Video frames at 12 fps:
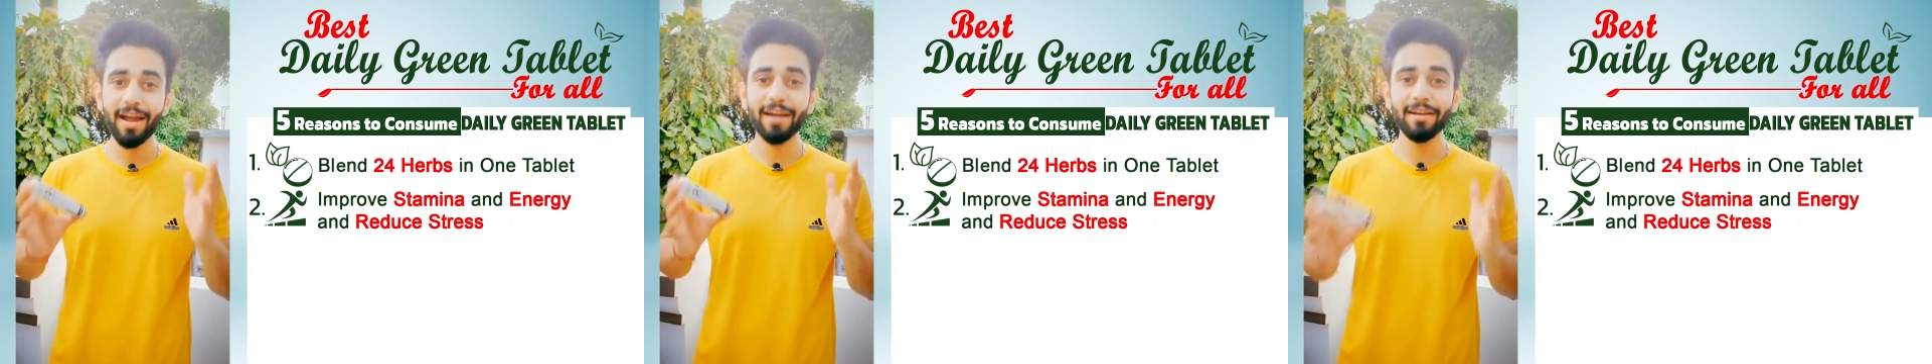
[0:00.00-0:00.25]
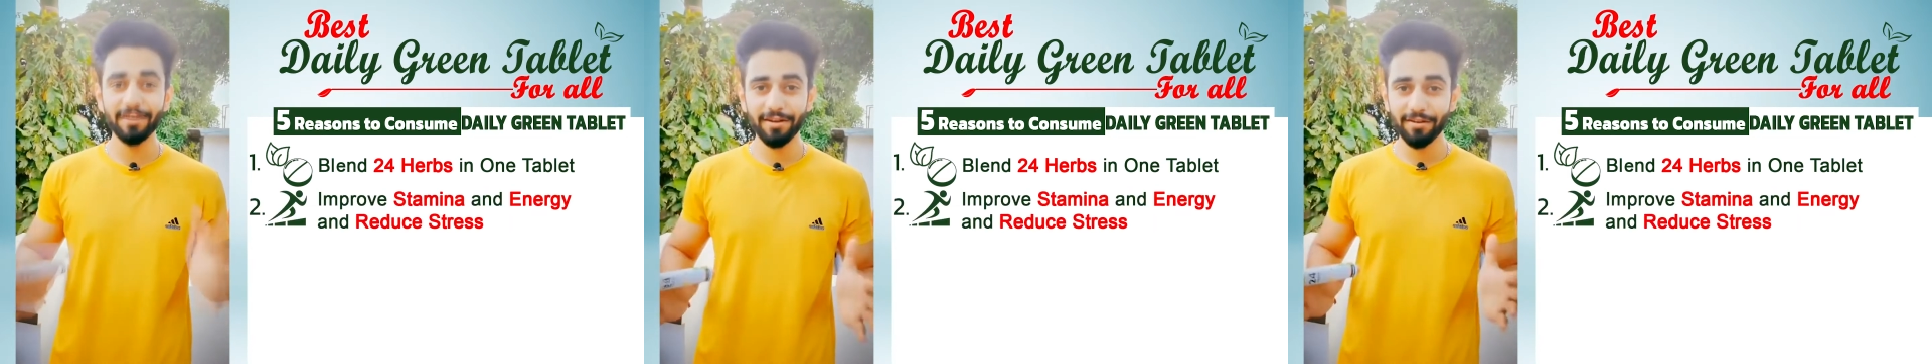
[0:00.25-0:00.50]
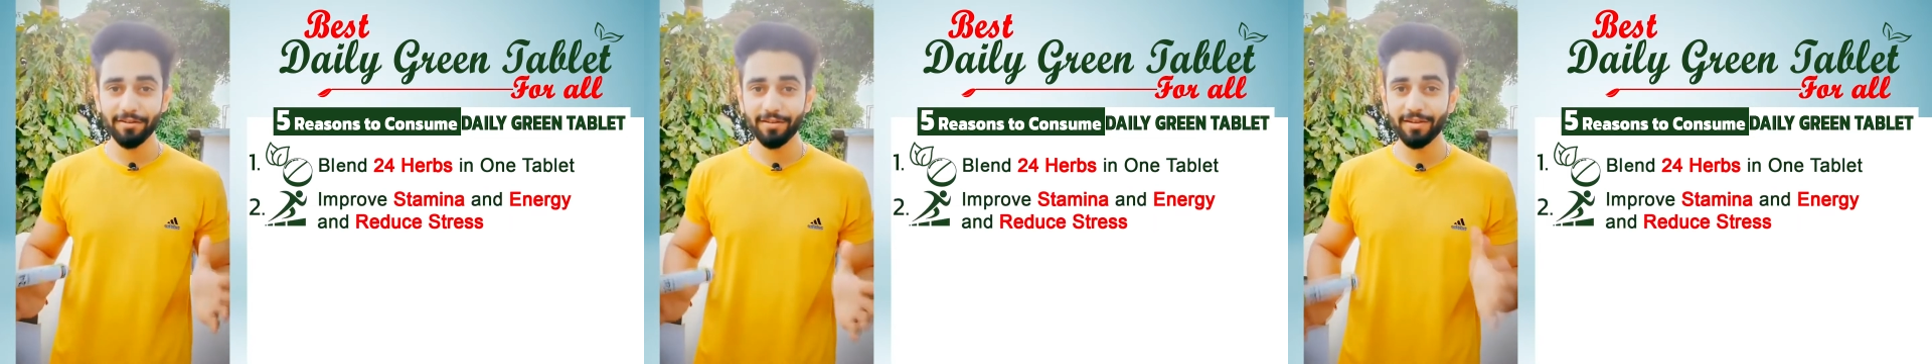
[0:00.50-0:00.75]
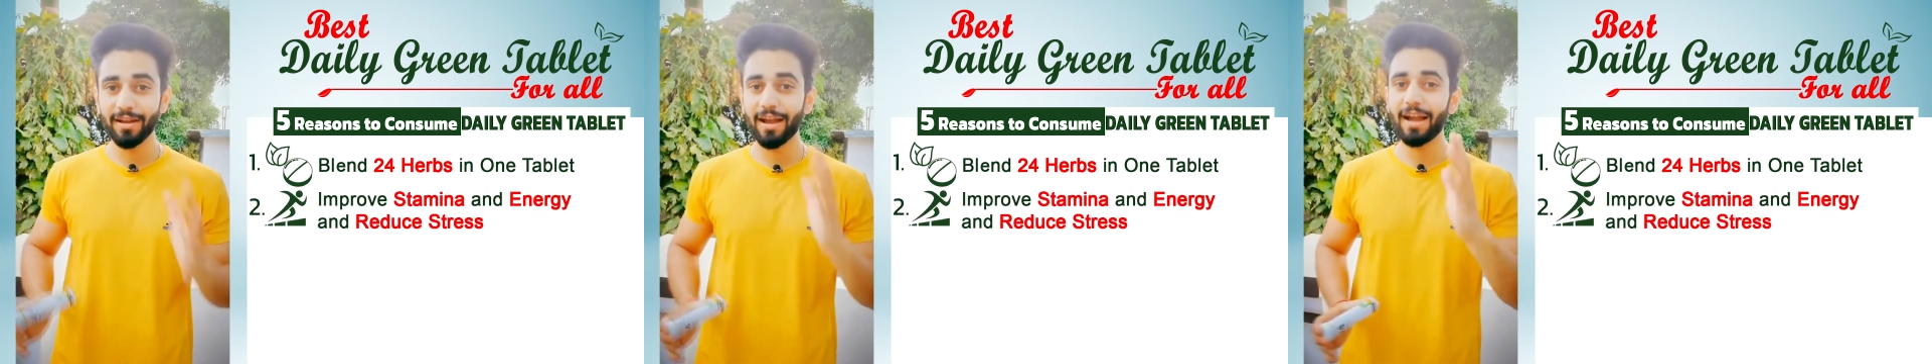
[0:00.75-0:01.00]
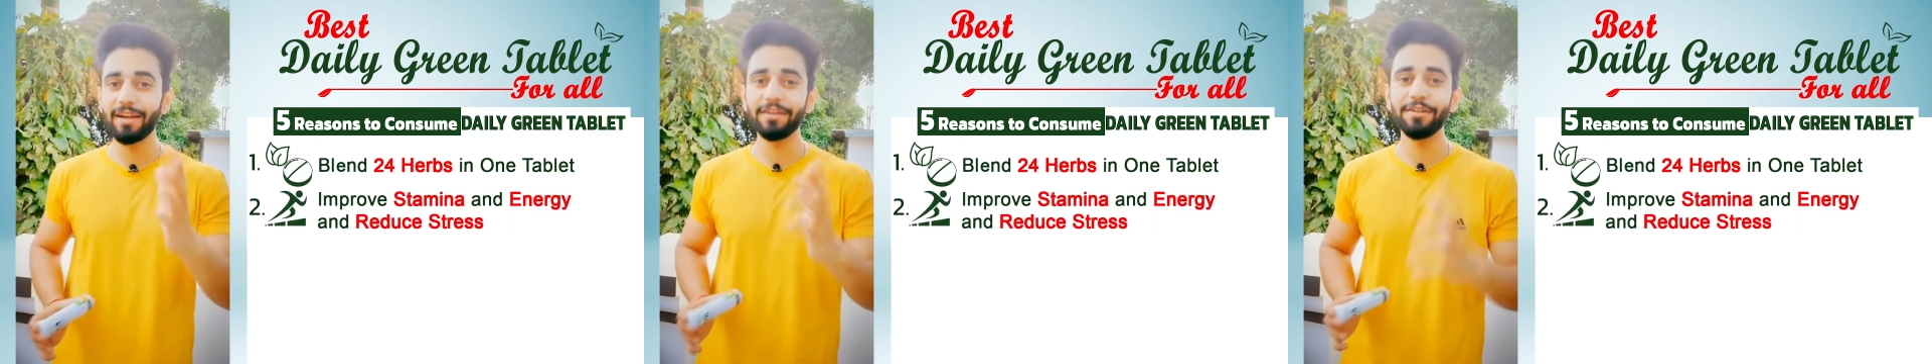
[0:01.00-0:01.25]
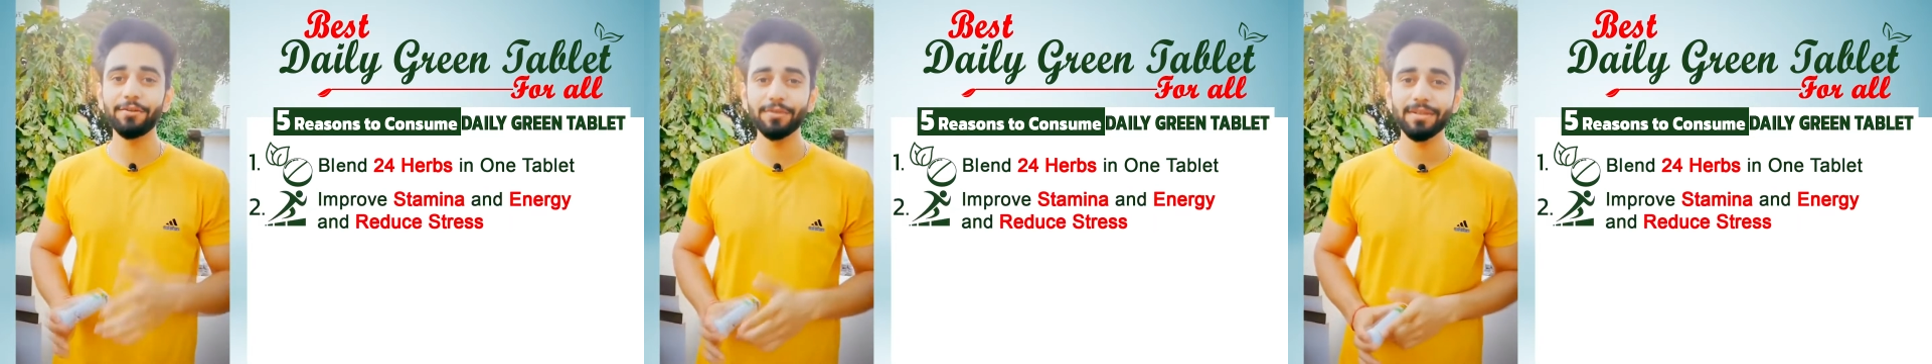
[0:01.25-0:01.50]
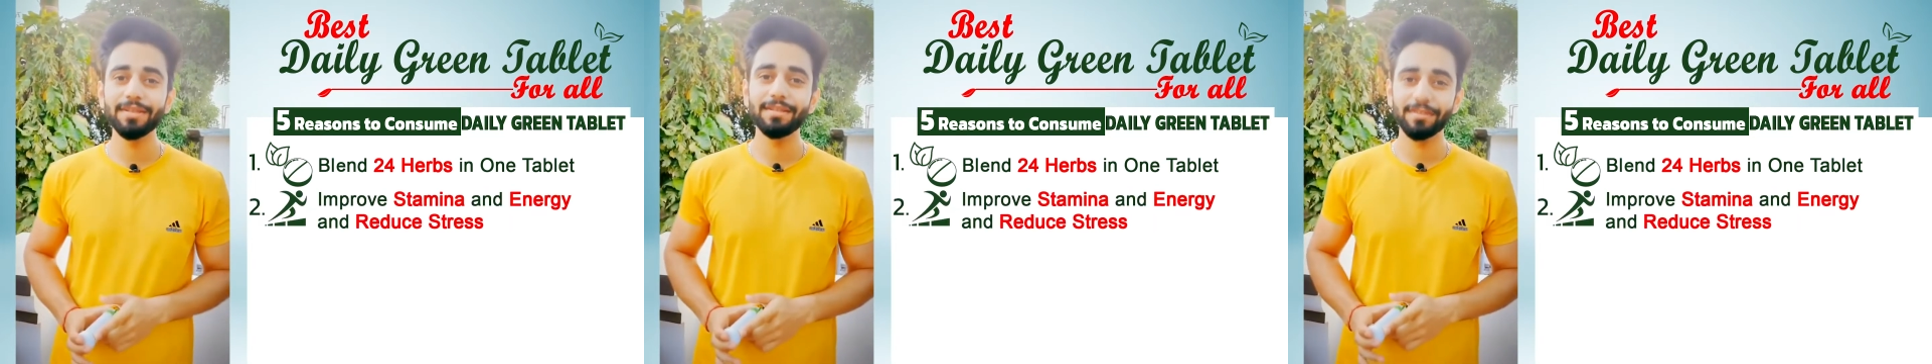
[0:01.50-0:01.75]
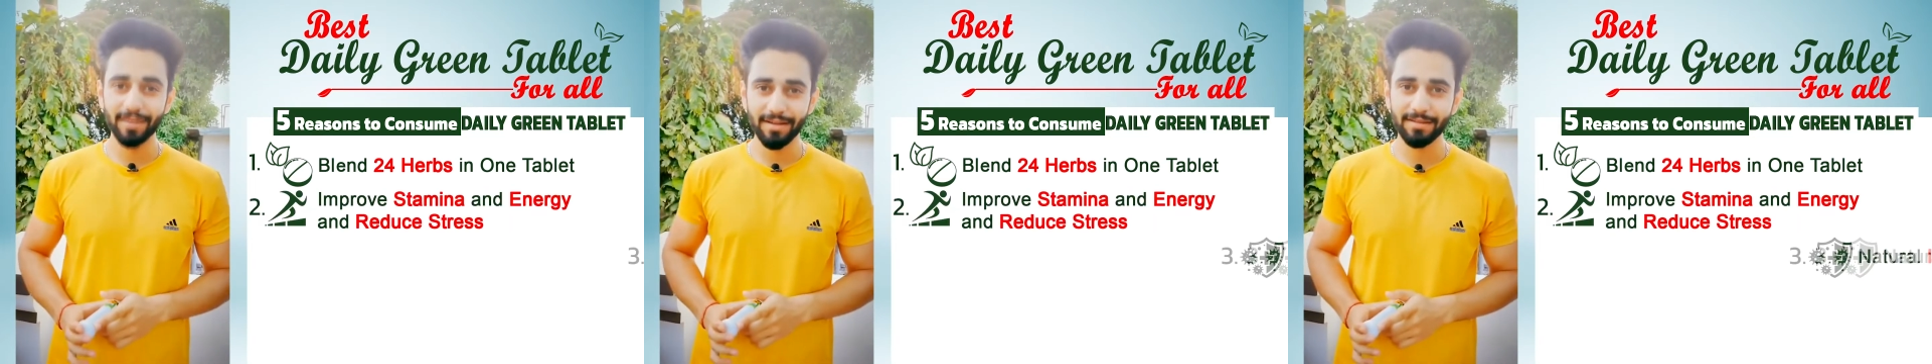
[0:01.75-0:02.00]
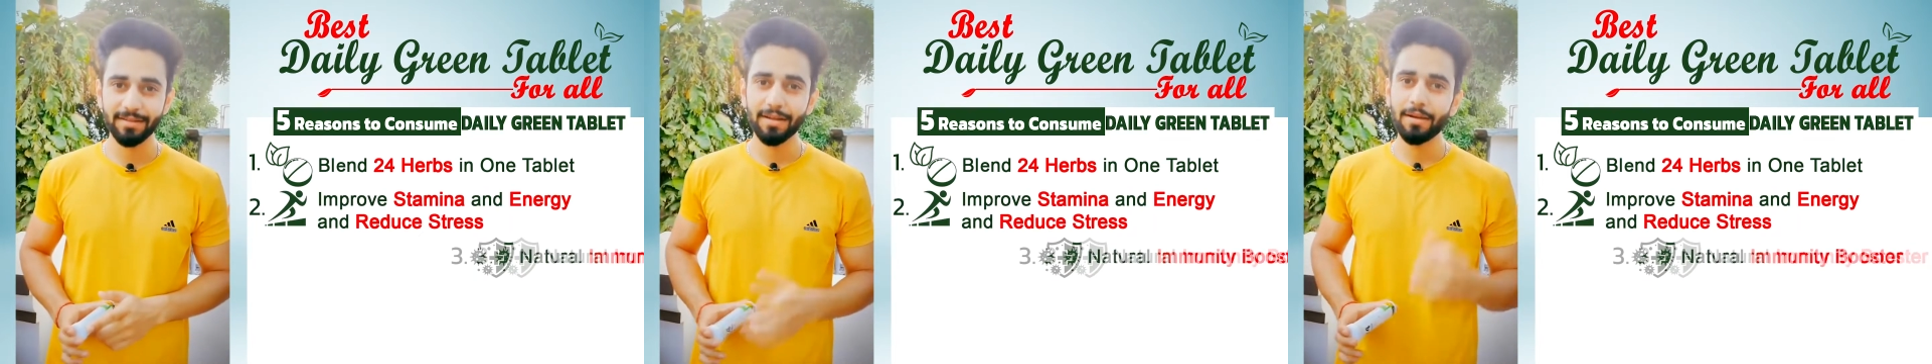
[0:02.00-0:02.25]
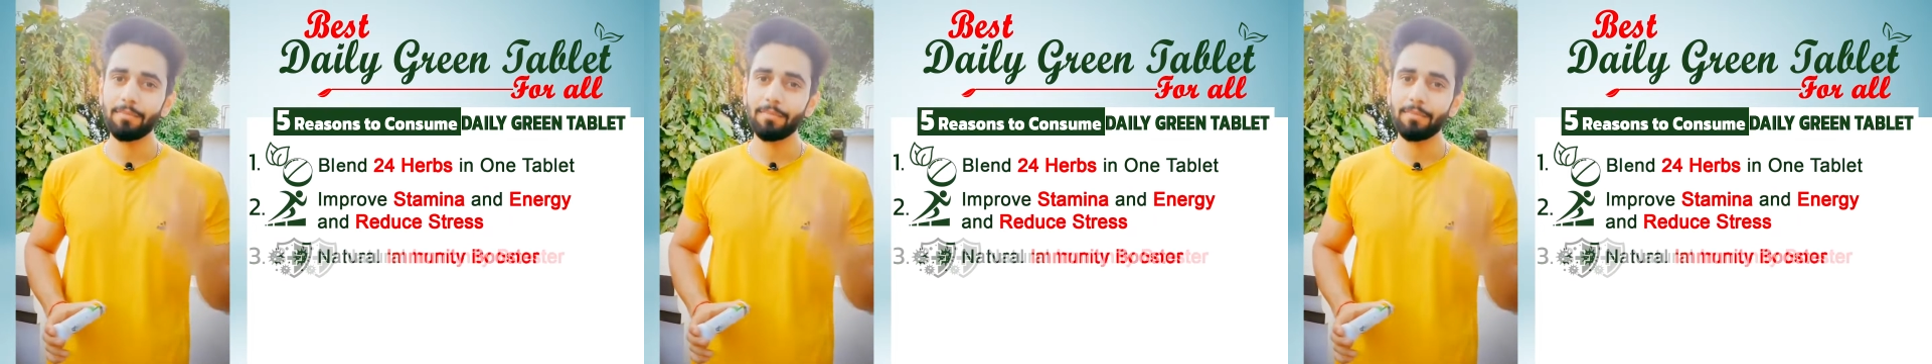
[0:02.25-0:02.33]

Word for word: and energy and reduce stress.